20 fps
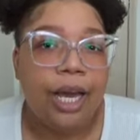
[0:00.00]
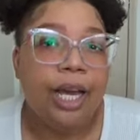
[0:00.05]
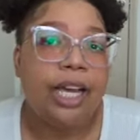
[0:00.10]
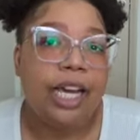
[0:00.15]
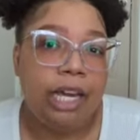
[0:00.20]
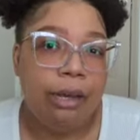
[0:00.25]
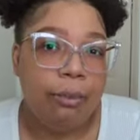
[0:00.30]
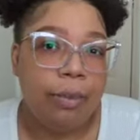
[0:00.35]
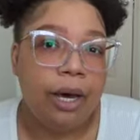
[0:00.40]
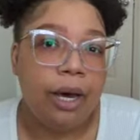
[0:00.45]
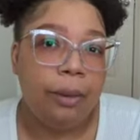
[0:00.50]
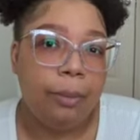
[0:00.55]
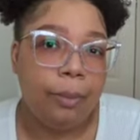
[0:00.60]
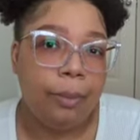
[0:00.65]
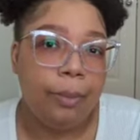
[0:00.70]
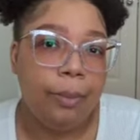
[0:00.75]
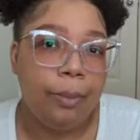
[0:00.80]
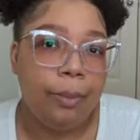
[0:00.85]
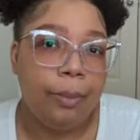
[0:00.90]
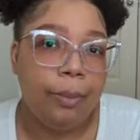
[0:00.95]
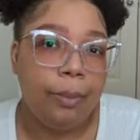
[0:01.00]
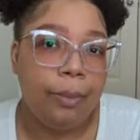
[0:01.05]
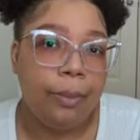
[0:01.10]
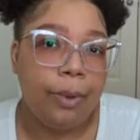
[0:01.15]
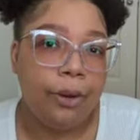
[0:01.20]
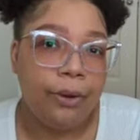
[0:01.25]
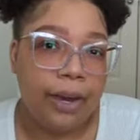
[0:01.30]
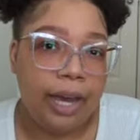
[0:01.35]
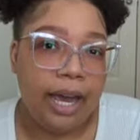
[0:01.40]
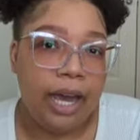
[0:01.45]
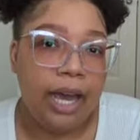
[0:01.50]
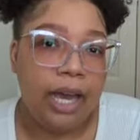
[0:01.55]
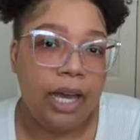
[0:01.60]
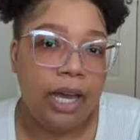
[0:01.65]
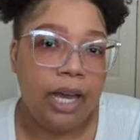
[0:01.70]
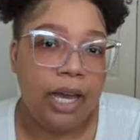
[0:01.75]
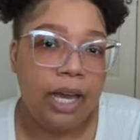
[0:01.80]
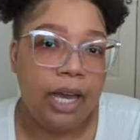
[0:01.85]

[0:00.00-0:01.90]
keep up, okay?